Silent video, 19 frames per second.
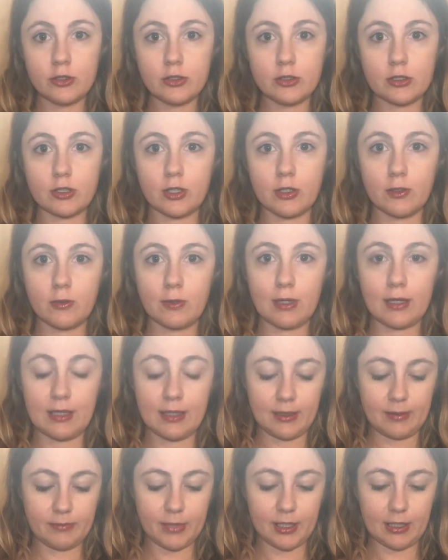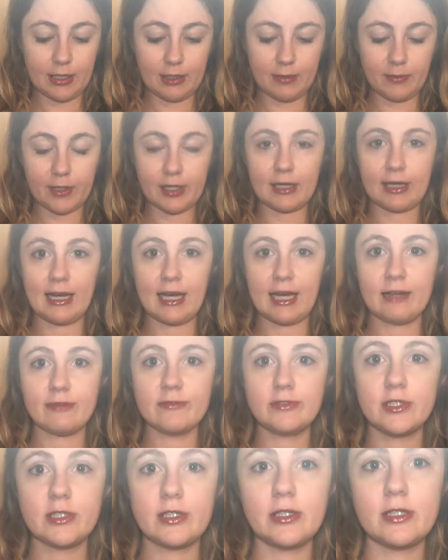So, you know, we're gonna
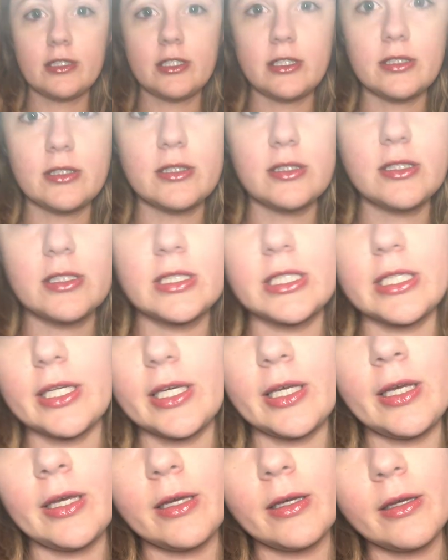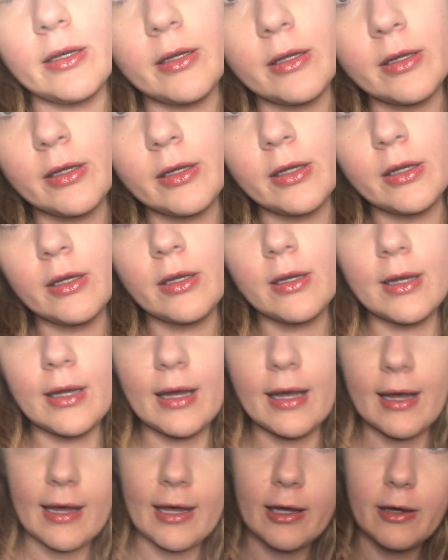have to just see
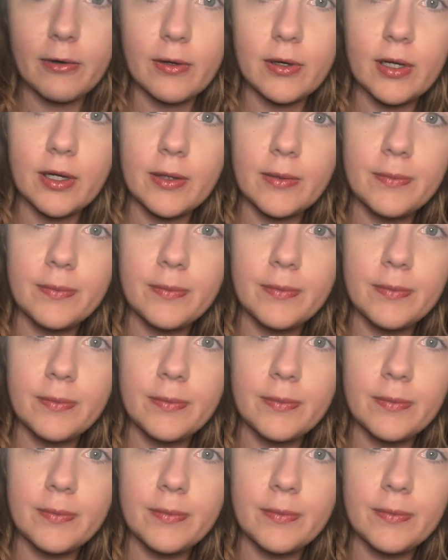how